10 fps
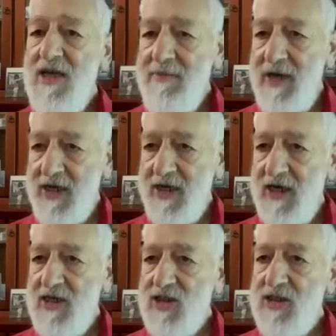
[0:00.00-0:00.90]

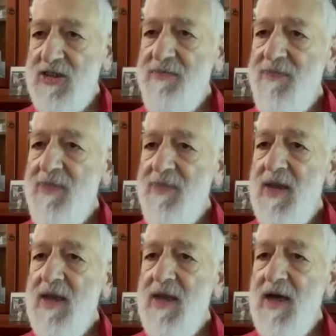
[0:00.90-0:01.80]
medication,
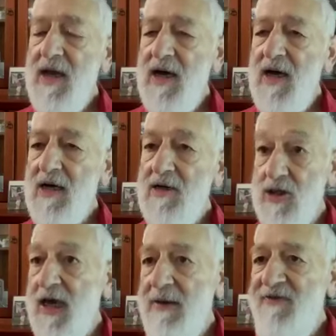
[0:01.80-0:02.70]
because
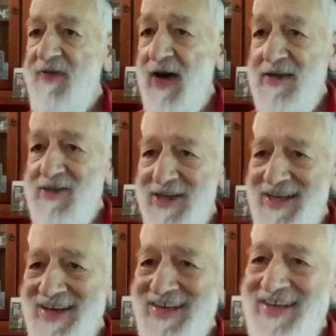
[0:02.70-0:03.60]
I kept fainting
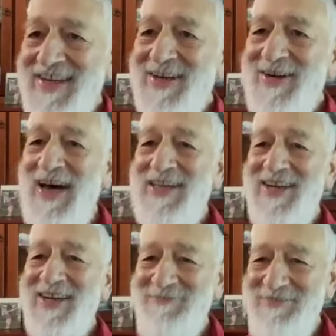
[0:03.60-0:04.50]
as
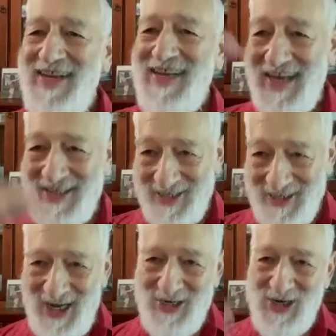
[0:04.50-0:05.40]
I
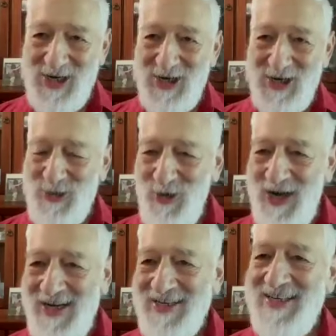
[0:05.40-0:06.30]
started to lose
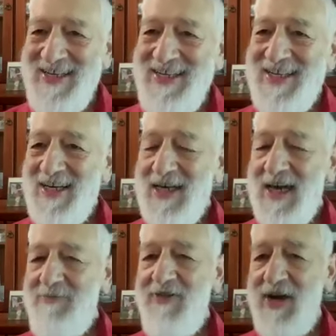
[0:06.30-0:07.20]
weight. I
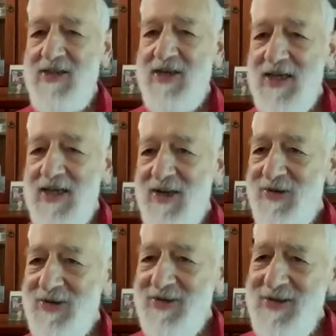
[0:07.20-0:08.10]
kept fainting, and I
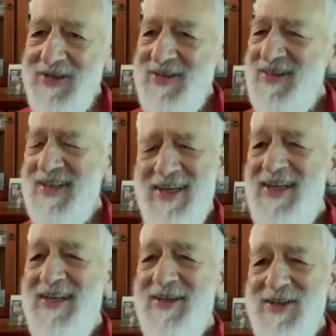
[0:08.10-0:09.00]
thought, "Do
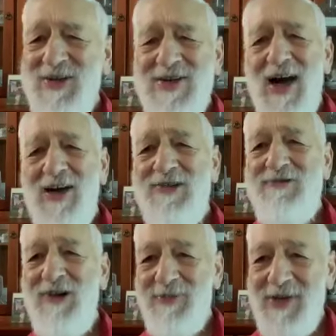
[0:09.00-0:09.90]
you think I could
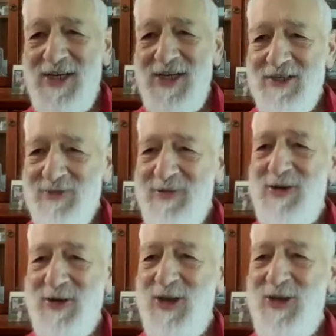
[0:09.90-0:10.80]
drop these?" I
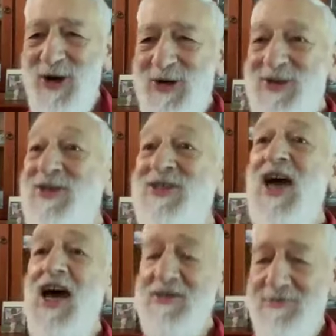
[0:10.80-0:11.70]
spoke to the doctors.
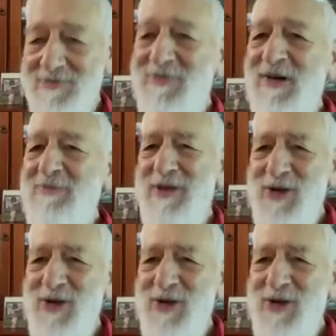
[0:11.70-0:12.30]
Yes, probably